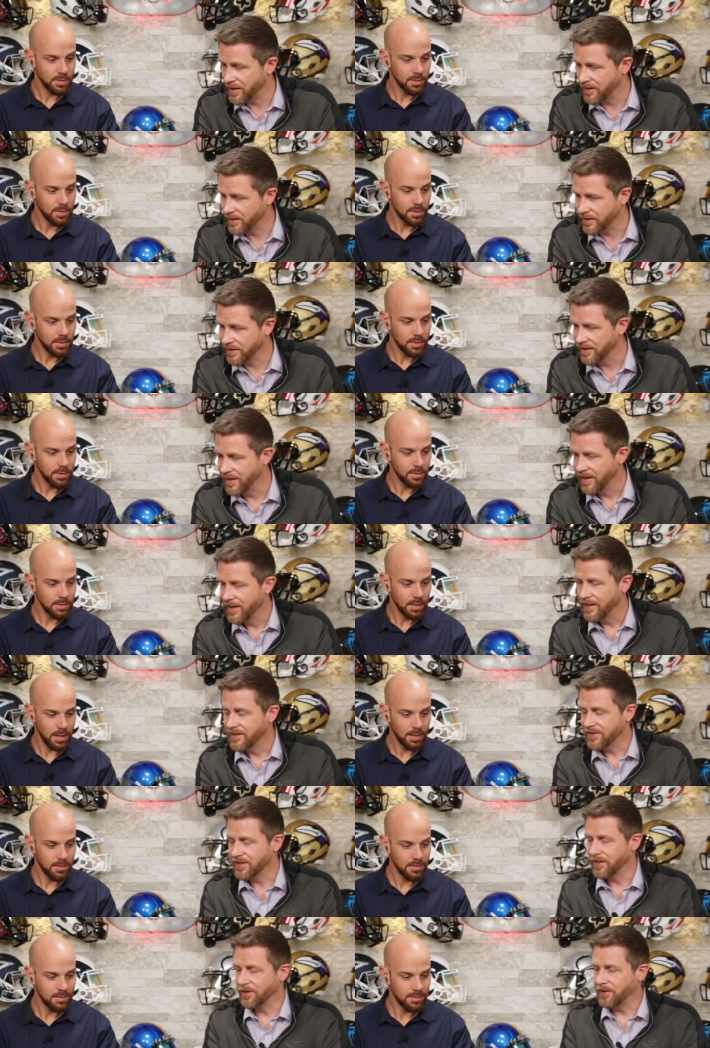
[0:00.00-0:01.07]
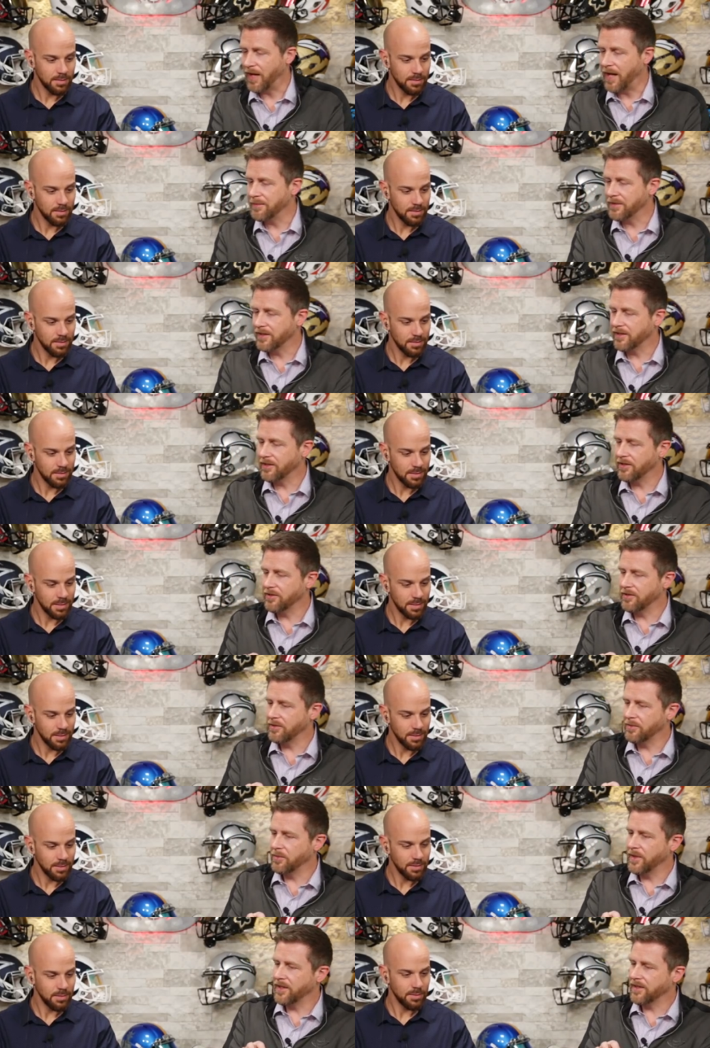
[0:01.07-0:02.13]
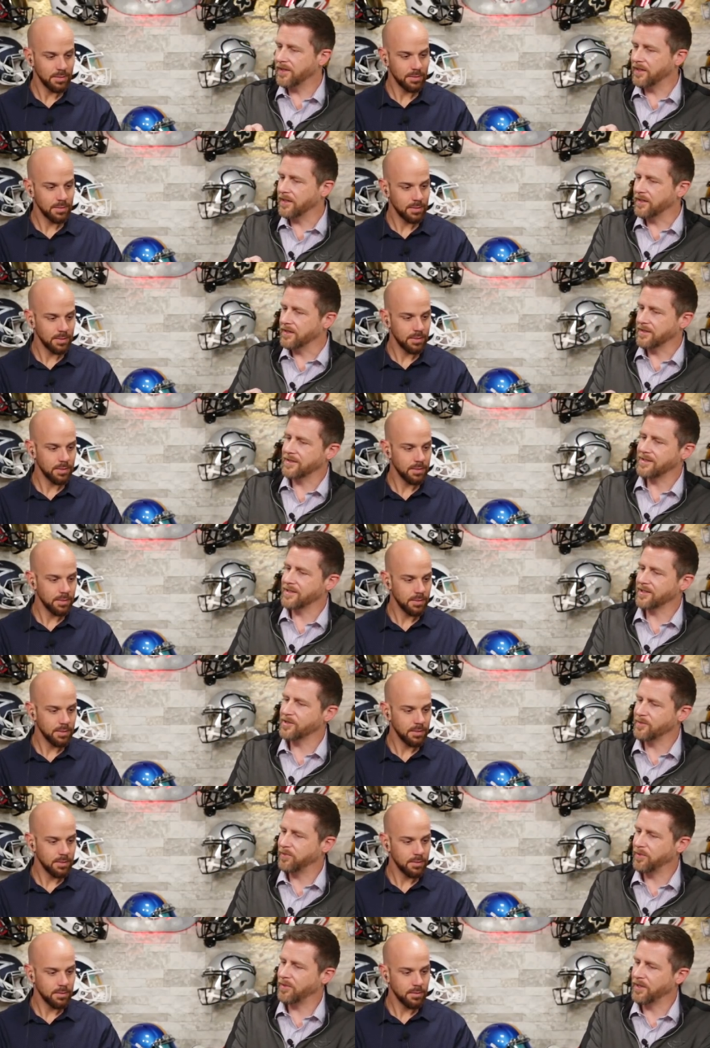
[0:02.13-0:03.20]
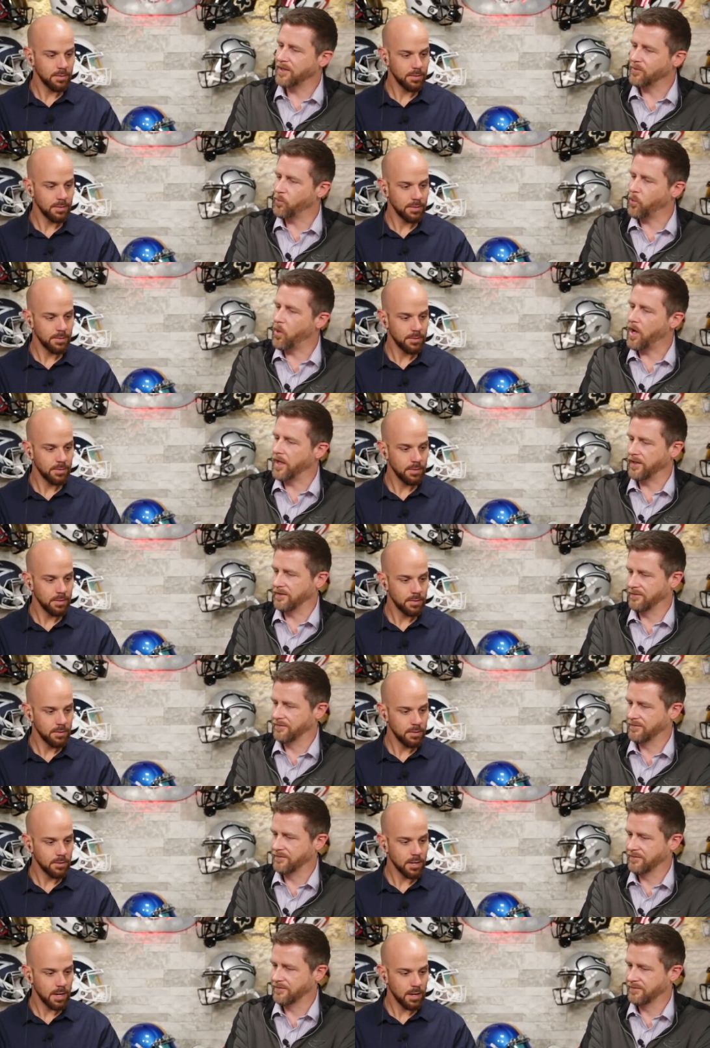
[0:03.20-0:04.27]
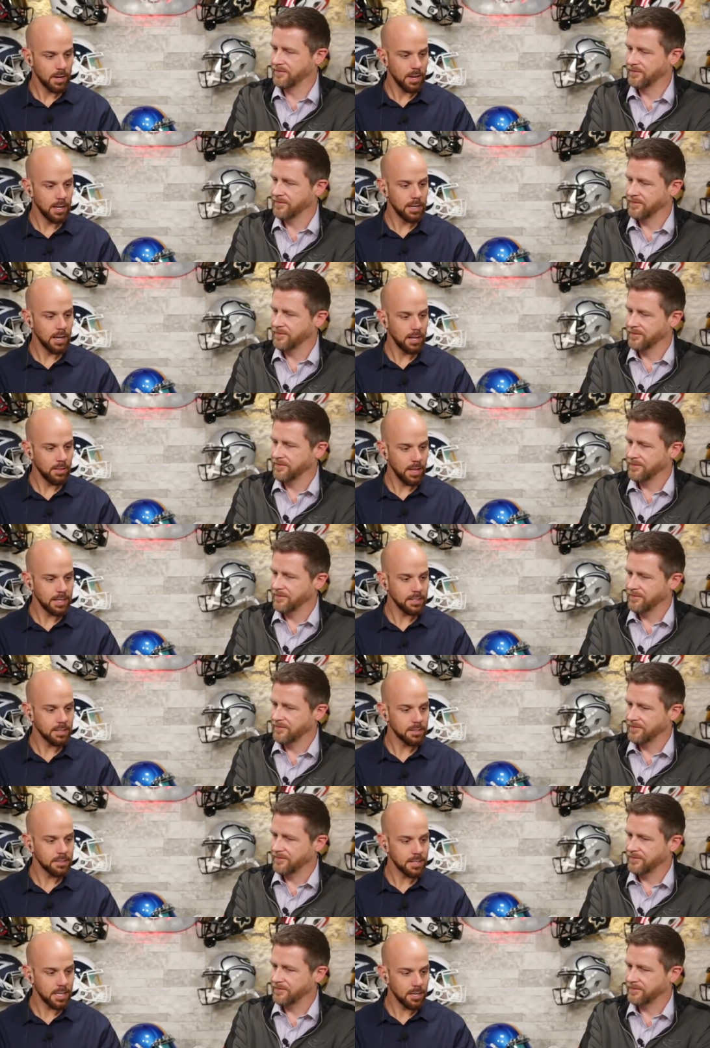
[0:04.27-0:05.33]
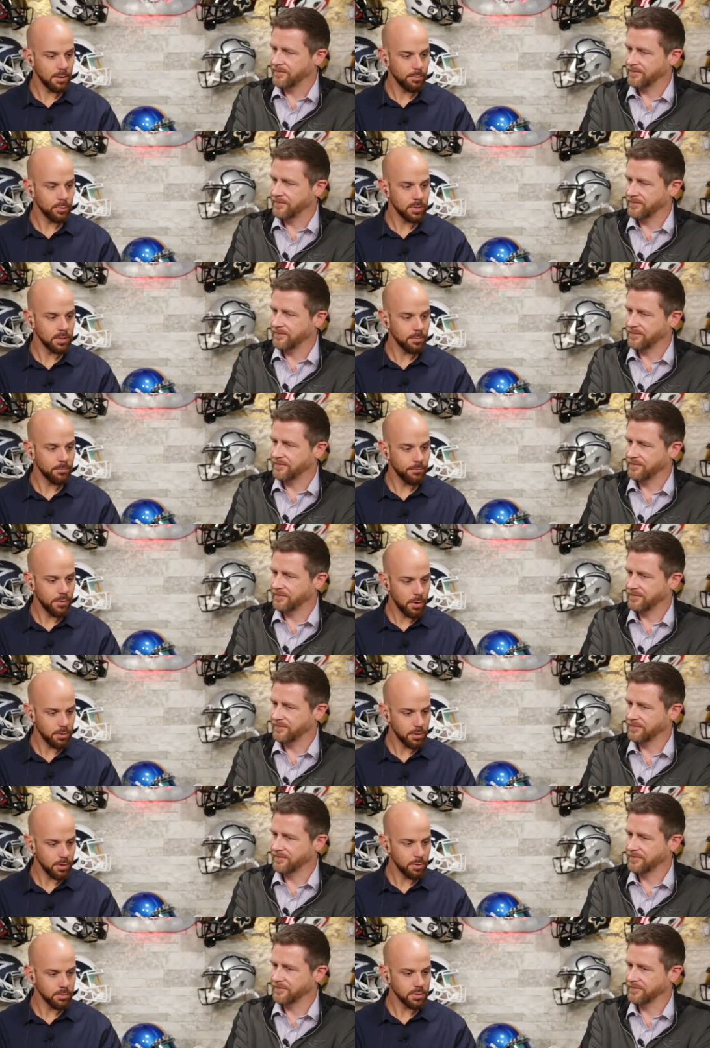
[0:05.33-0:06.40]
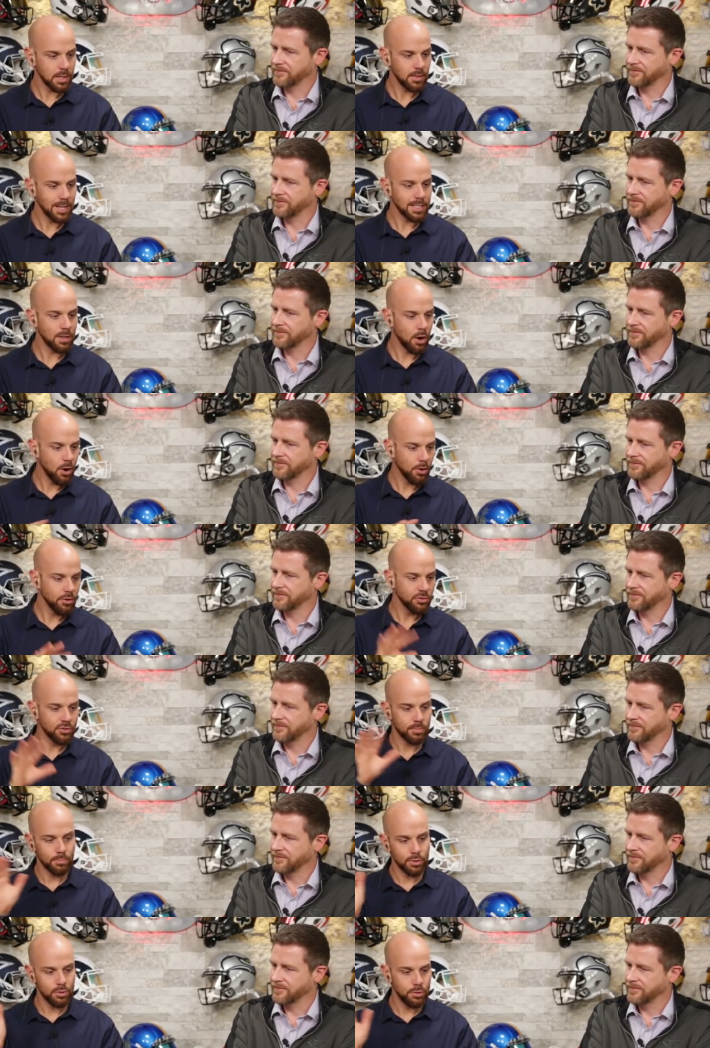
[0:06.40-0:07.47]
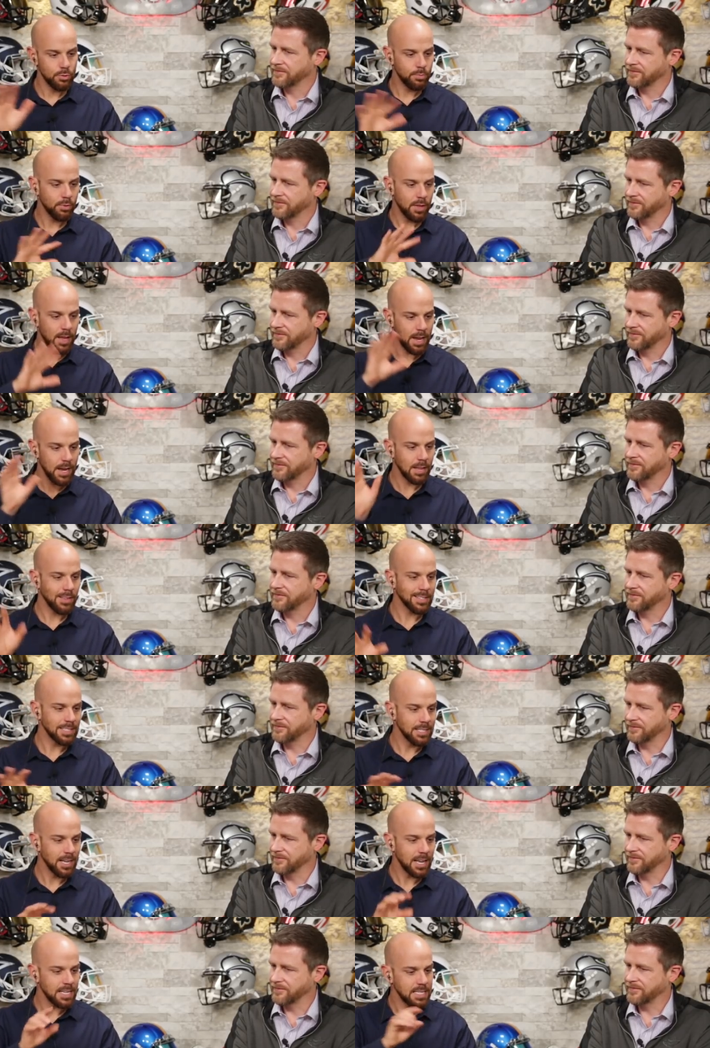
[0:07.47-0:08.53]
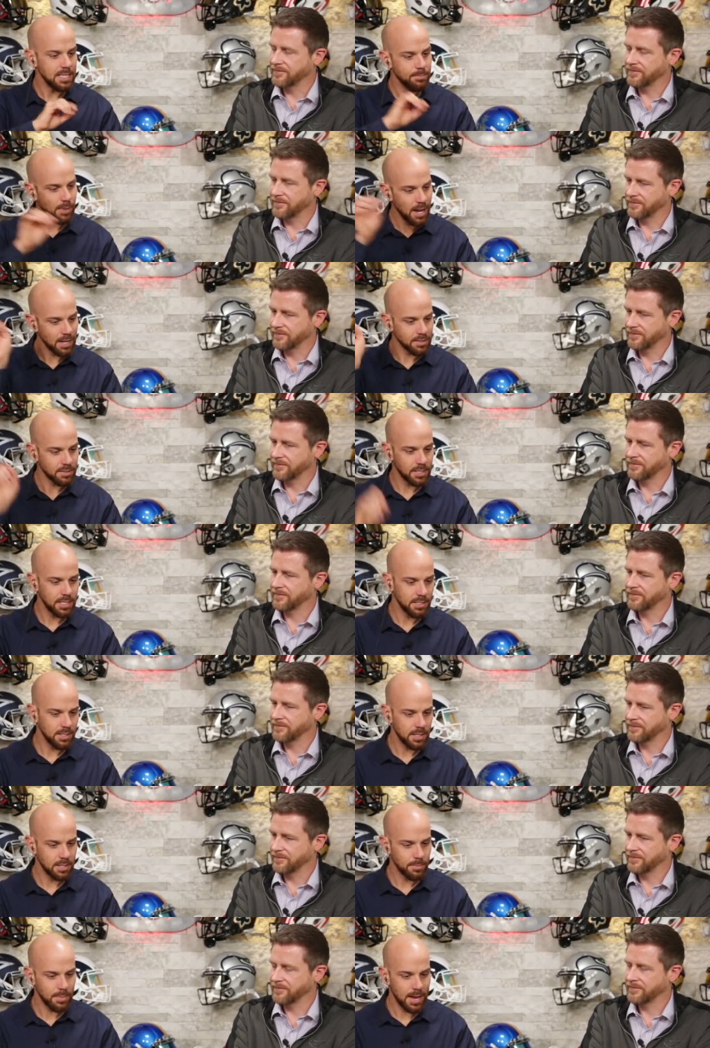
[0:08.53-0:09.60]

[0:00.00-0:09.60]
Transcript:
Speaker 1: America. Yeah. So I'm going to go with a 6.1.
Speaker 2: Okay. And I like the setup with the photos. I like the orange and blue play. I like mm-hmm. the Nike box hidden in the